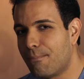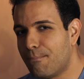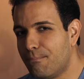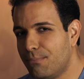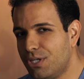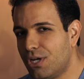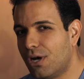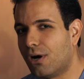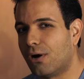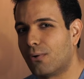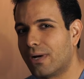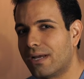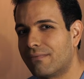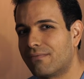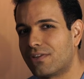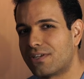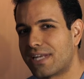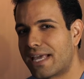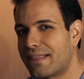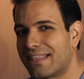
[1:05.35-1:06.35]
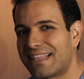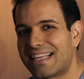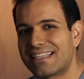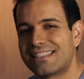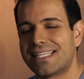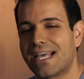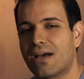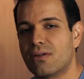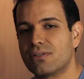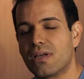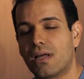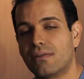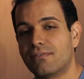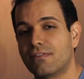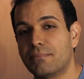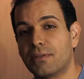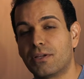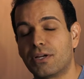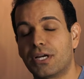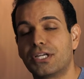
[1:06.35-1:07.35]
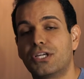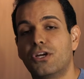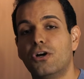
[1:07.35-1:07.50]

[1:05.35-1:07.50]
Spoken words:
know, if there's anything that sounds unfamiliar,